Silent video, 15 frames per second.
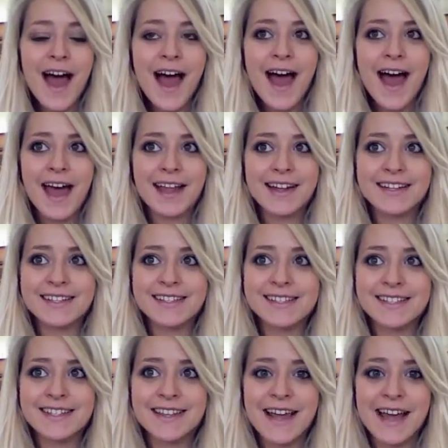And
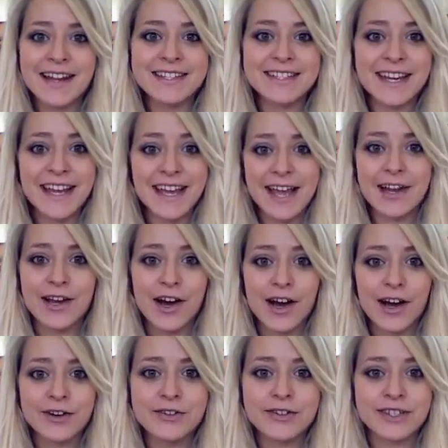then I did it again at
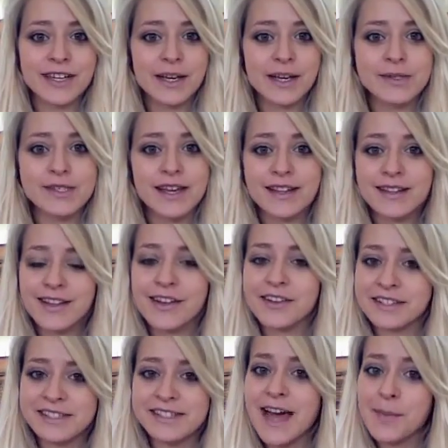100, and he was like, look,
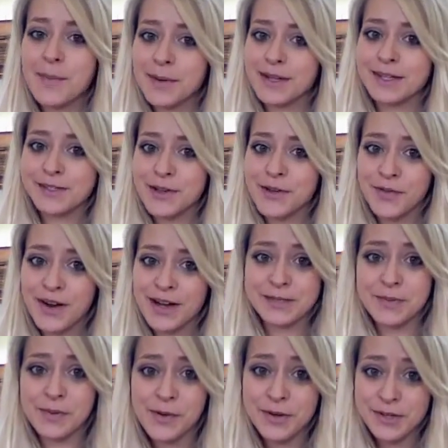this is happening so fast,
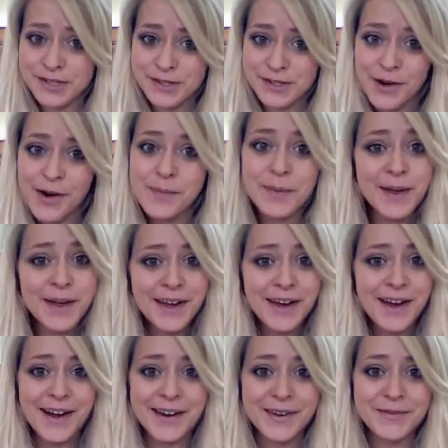we've got to stop
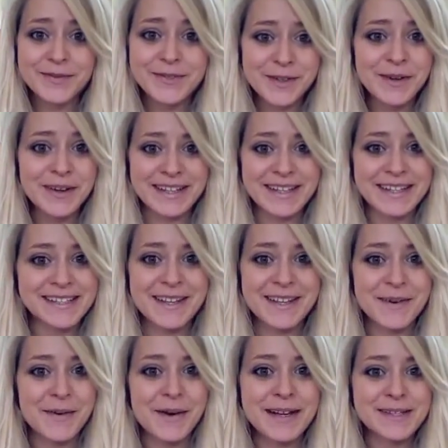kind of doing this,
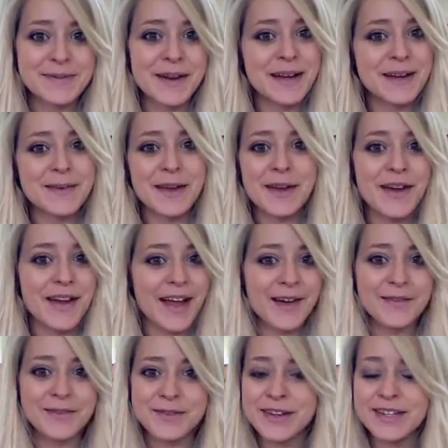otherwise we're going to be going
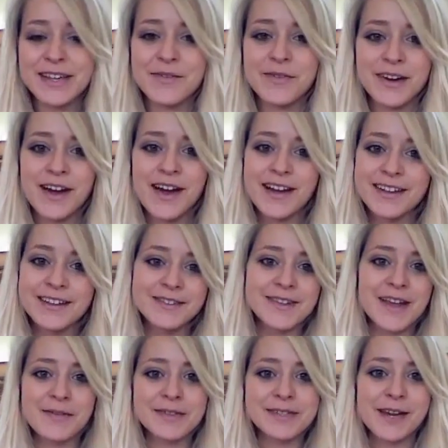out for a drink every night,
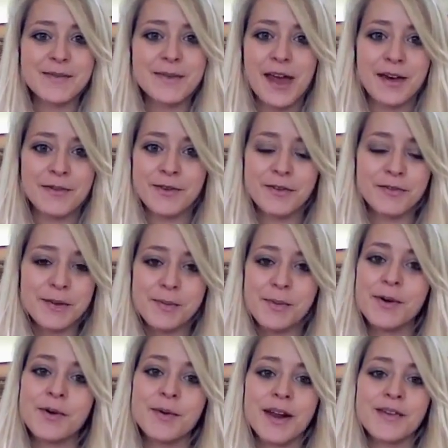every time you get 50
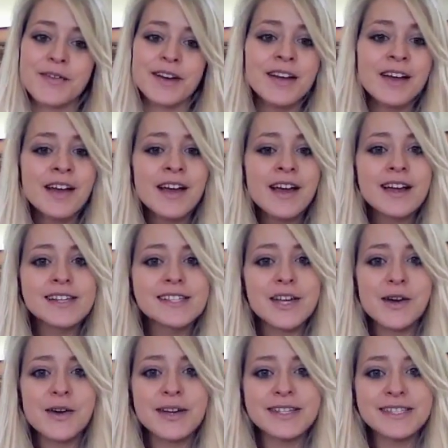more or whatever.
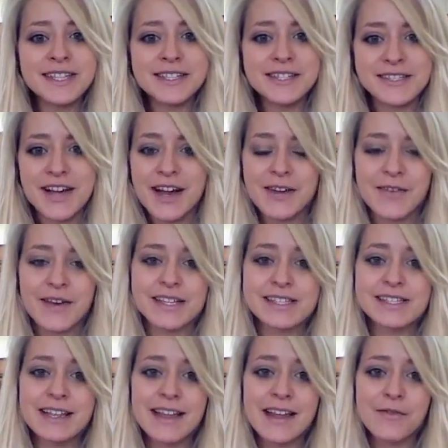So it did just kind of
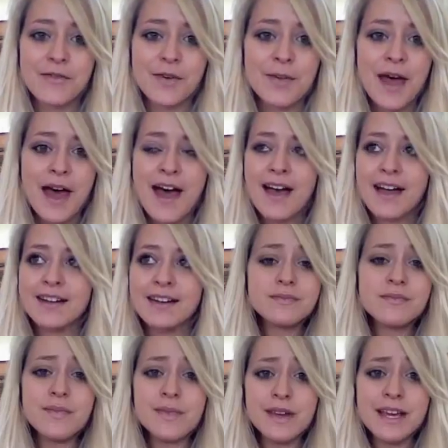escalate from that, and
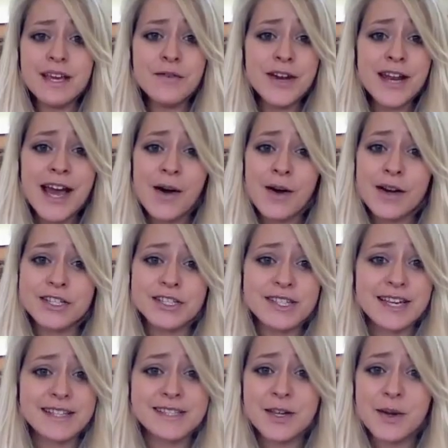even now I just
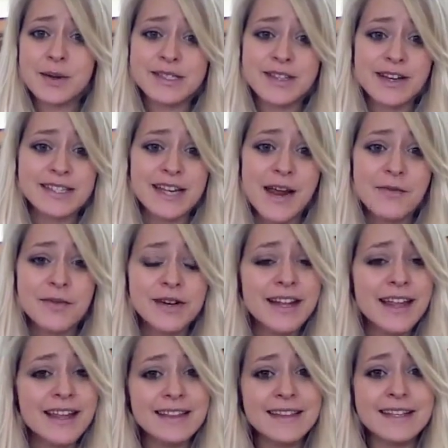get so excited. Every
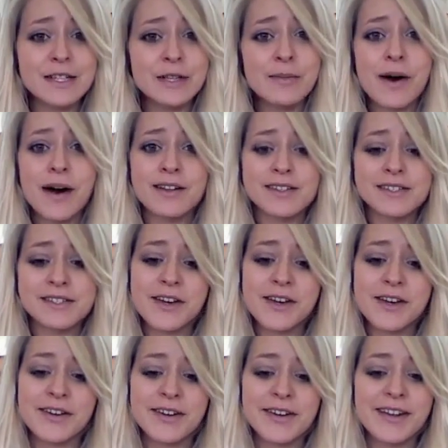like little
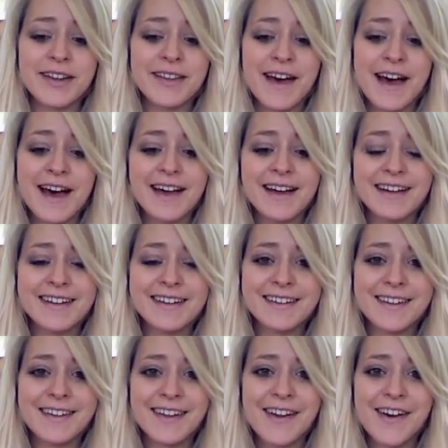milestone that
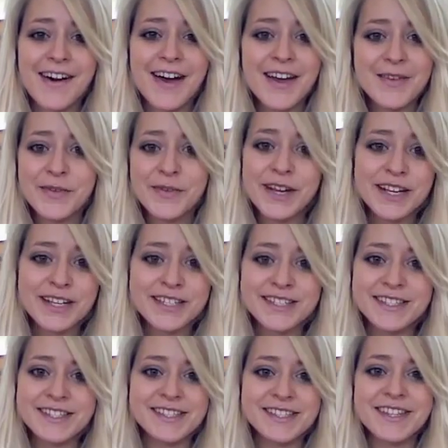I reach
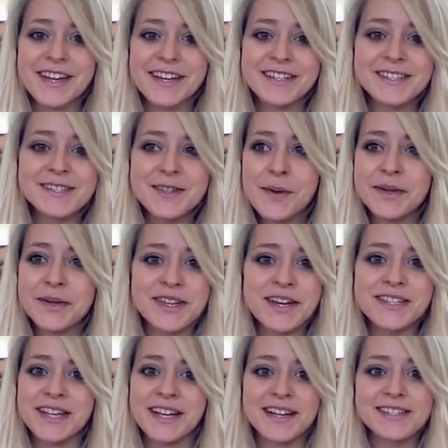is just like so
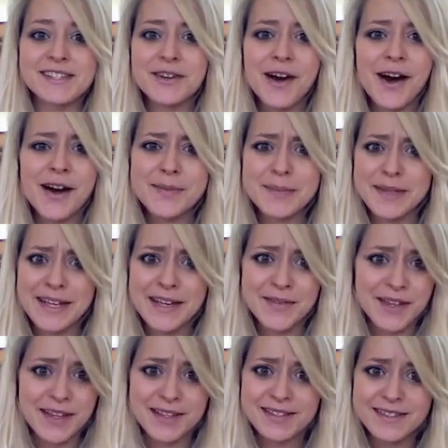exciting, and I still can't believe
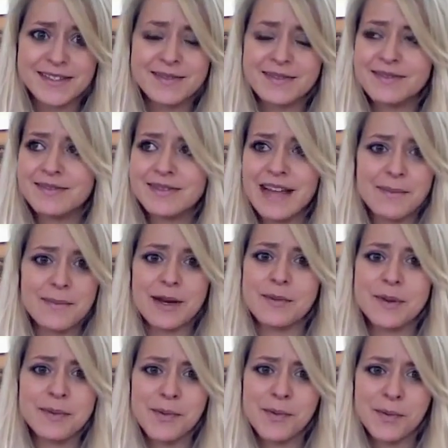that that many
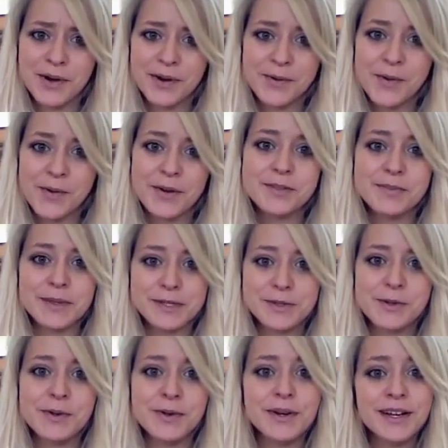people want to watch me
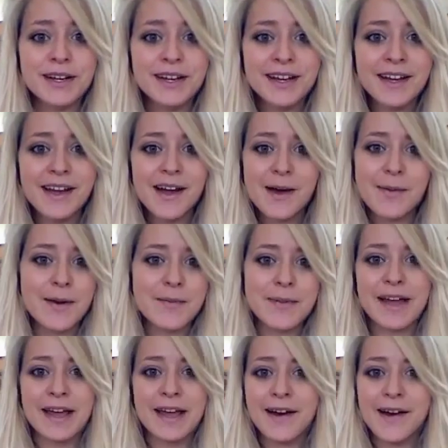talk about
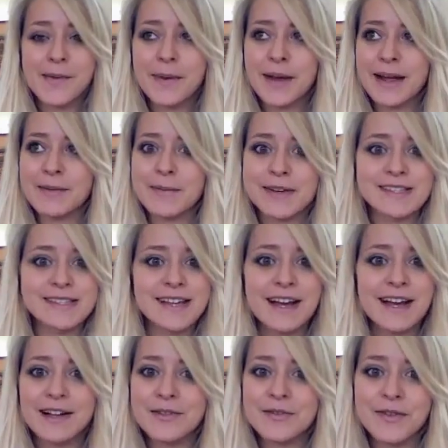makeup and
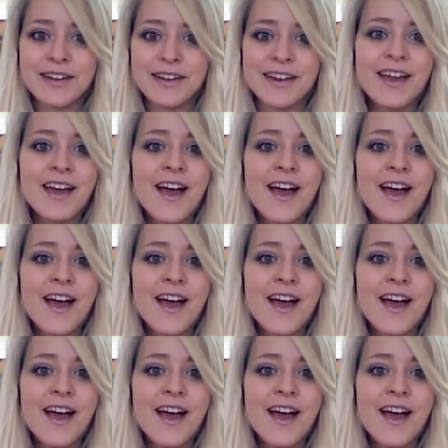myself, and